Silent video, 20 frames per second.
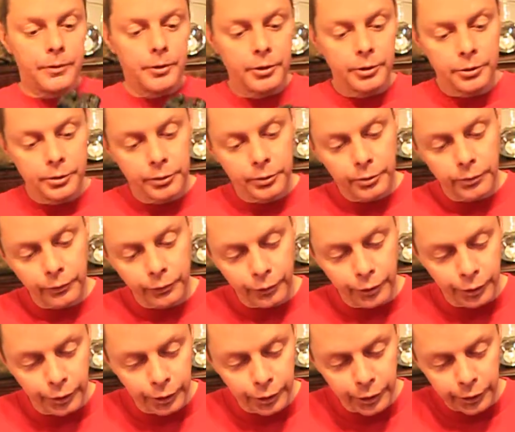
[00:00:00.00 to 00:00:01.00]
It's
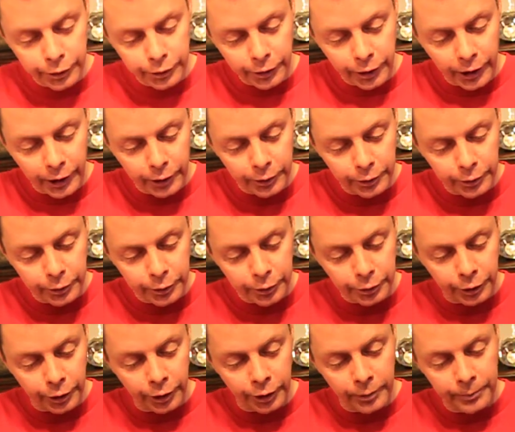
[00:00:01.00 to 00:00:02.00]
really exactly the
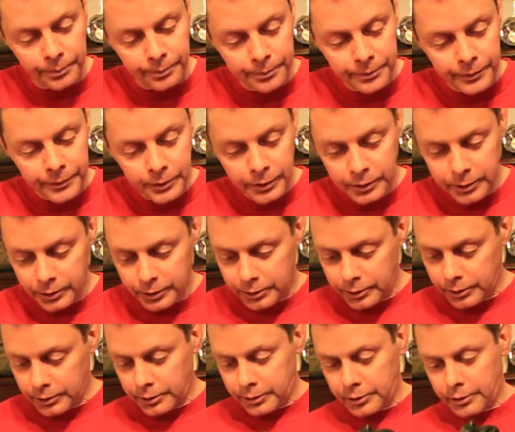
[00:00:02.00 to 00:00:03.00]
same,
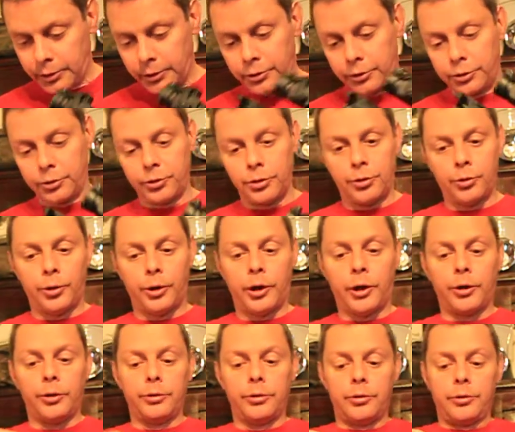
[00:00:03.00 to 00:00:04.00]
and you can go
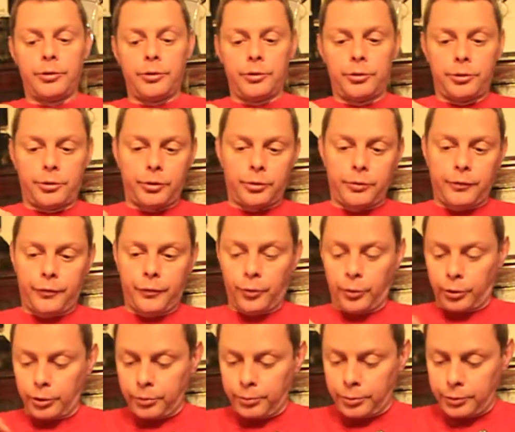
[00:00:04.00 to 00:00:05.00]
out and you can
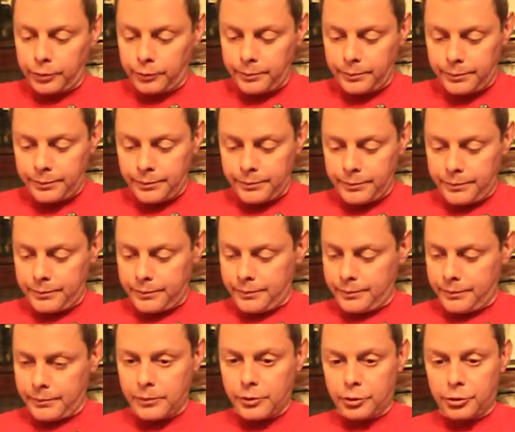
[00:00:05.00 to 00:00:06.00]
affordably
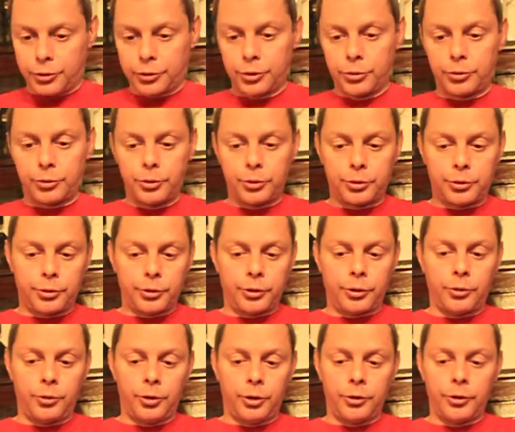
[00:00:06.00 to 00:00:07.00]
shoot this
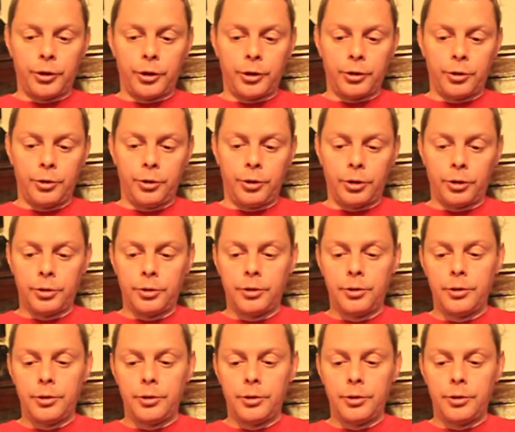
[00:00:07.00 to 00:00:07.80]
thing all day long,